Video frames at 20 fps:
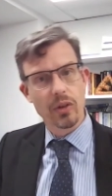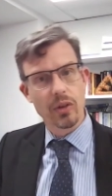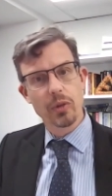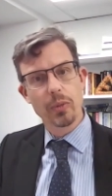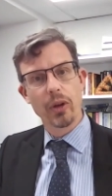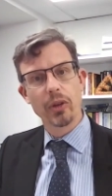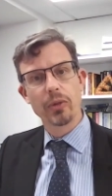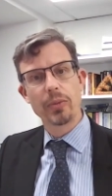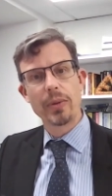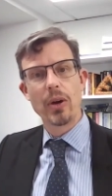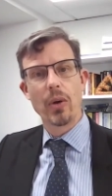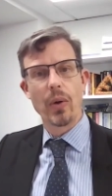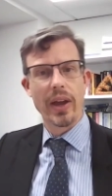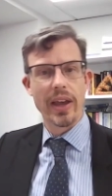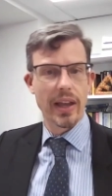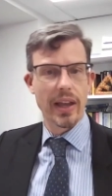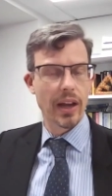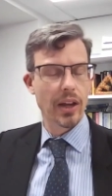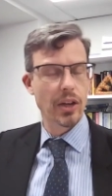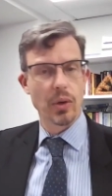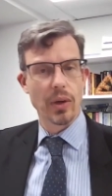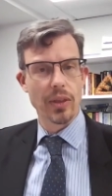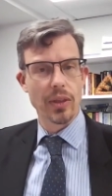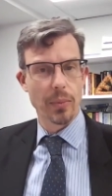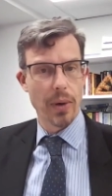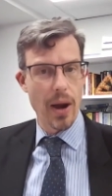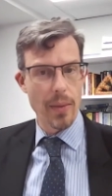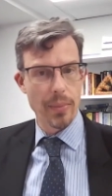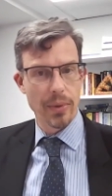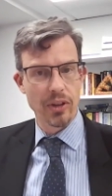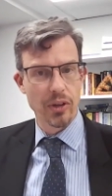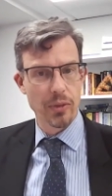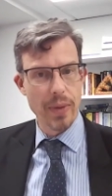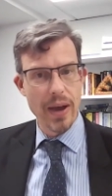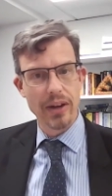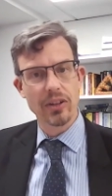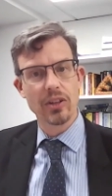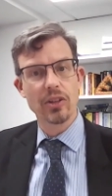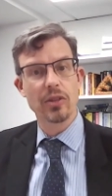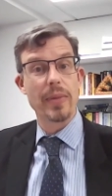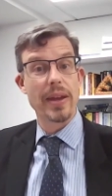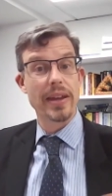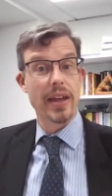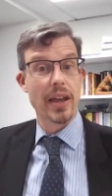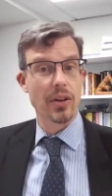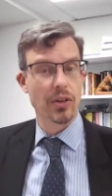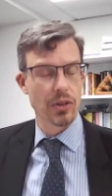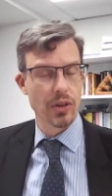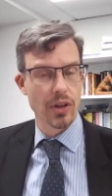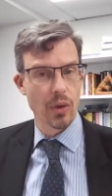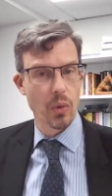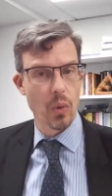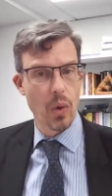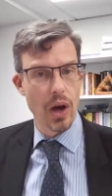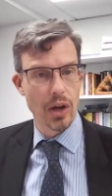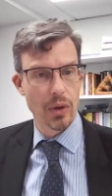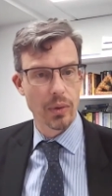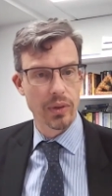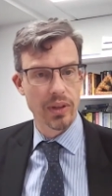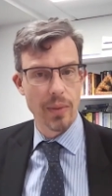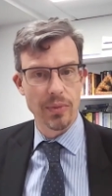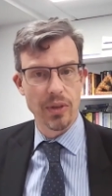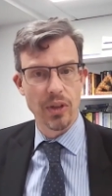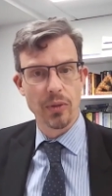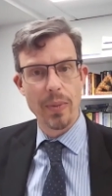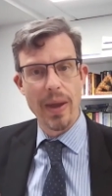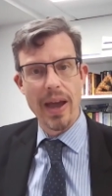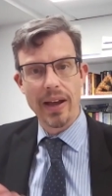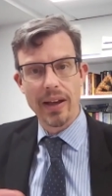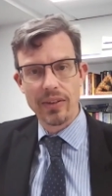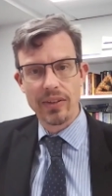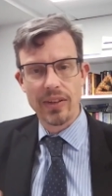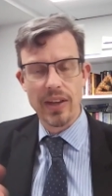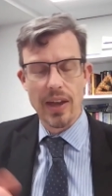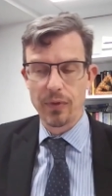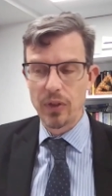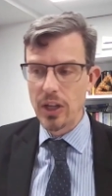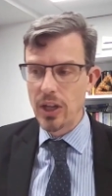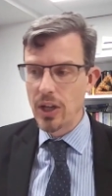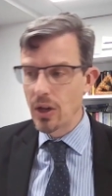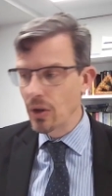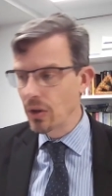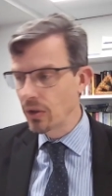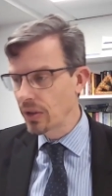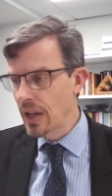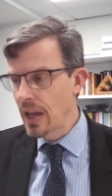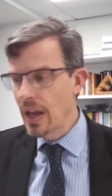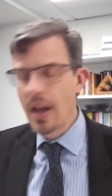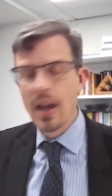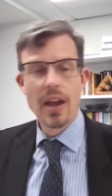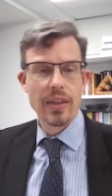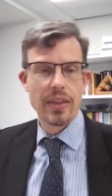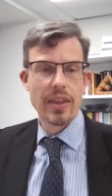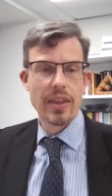They were supposed to be going in and doing the proper inspections, making sure that water was up to spec and safe to use.